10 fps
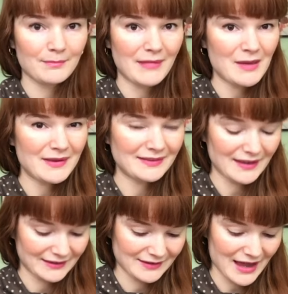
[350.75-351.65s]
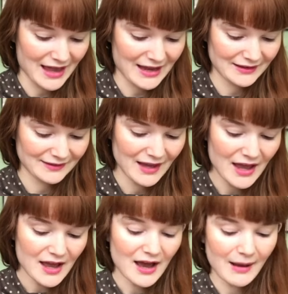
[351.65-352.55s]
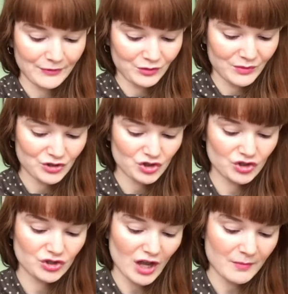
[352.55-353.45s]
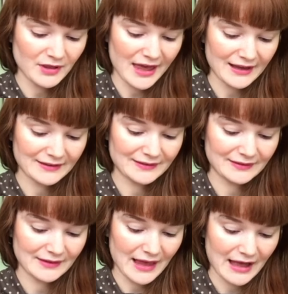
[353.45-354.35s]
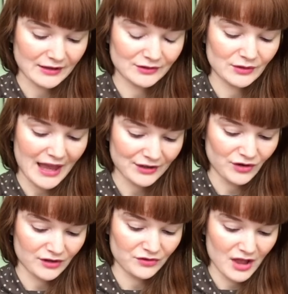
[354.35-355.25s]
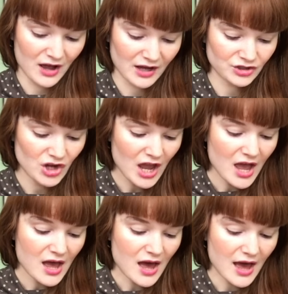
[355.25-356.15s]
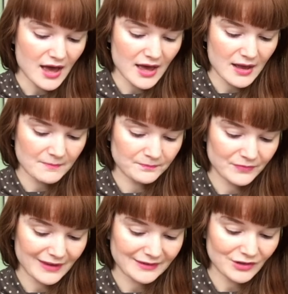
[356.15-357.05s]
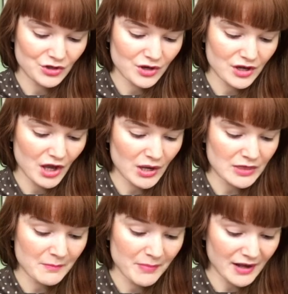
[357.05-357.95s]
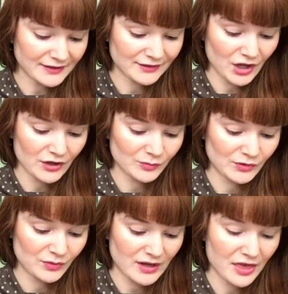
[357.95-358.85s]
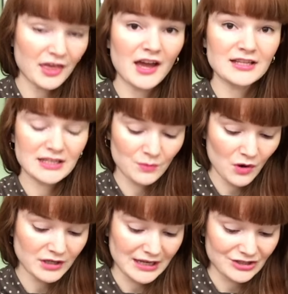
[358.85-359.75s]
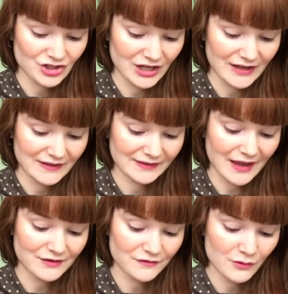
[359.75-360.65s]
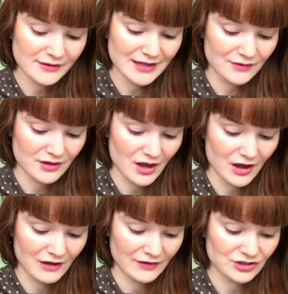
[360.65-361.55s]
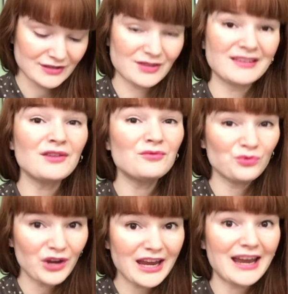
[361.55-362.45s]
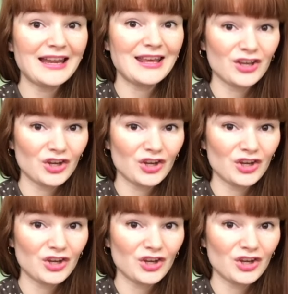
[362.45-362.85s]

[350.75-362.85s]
maybe 6 to 8, up to a double XL, so an extra, extra large. So you can go, the bust goes between 31 inches and 47.5 inches. So that's a really